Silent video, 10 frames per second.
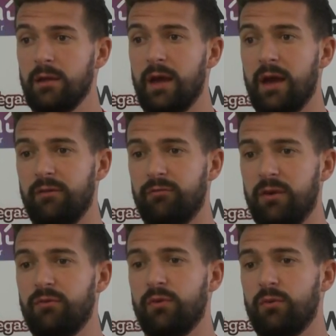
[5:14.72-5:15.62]
yeah,
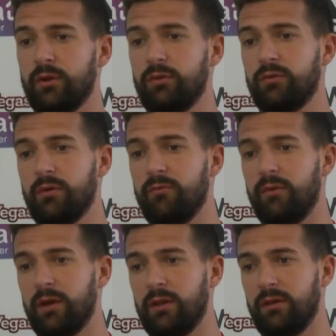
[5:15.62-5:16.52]
if we want to do
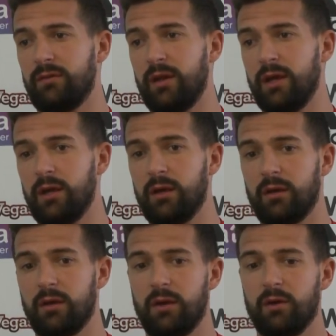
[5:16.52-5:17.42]
something in this league,
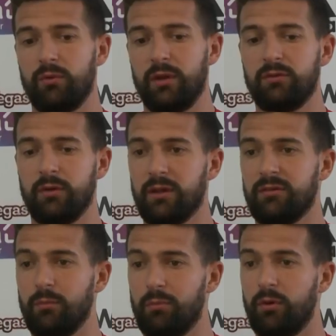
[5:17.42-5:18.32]
we need to get
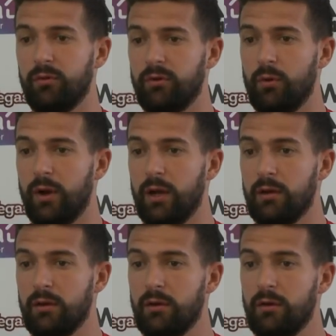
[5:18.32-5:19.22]
some points
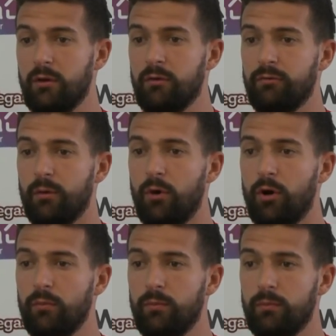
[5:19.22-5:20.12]
away from
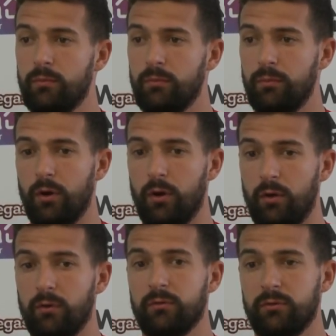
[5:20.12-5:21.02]
home,
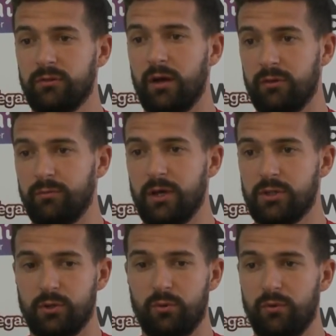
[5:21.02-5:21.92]
but start to make
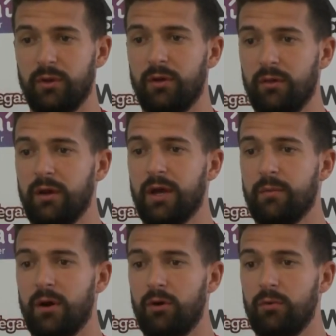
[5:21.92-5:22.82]
sure we win all the game
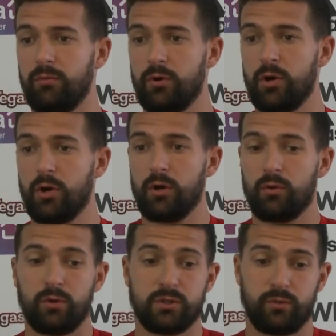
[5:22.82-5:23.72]
at home,
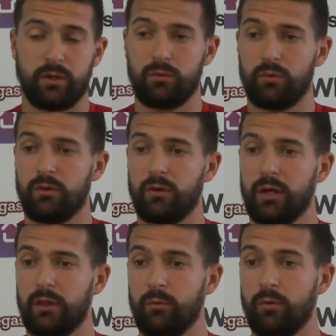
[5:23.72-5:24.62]
which we don't
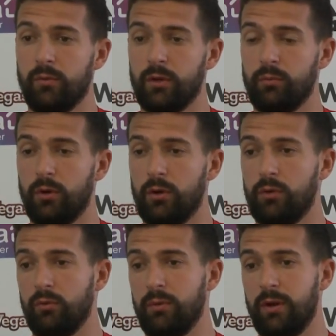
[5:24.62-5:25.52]
at the moment. But
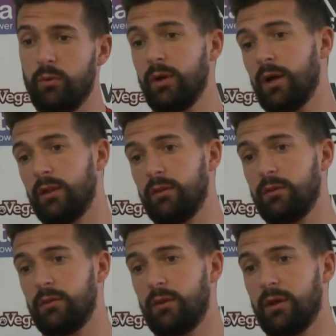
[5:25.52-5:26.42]
we play Wigan
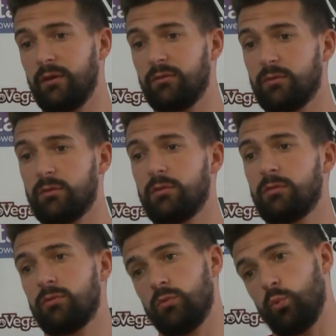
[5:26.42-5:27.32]
the next
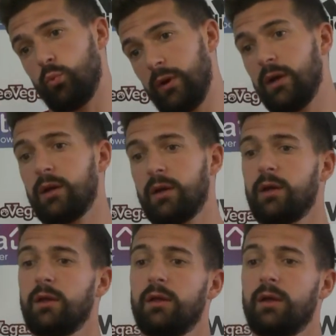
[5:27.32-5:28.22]
week,
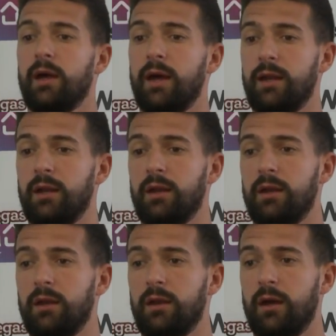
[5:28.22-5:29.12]

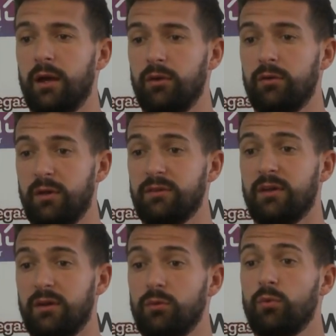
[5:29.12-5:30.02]
and I know they're
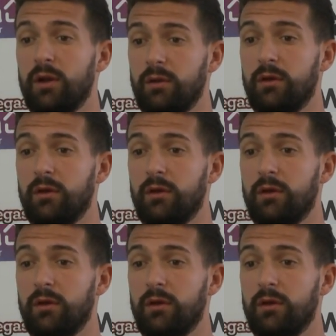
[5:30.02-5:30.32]
starting well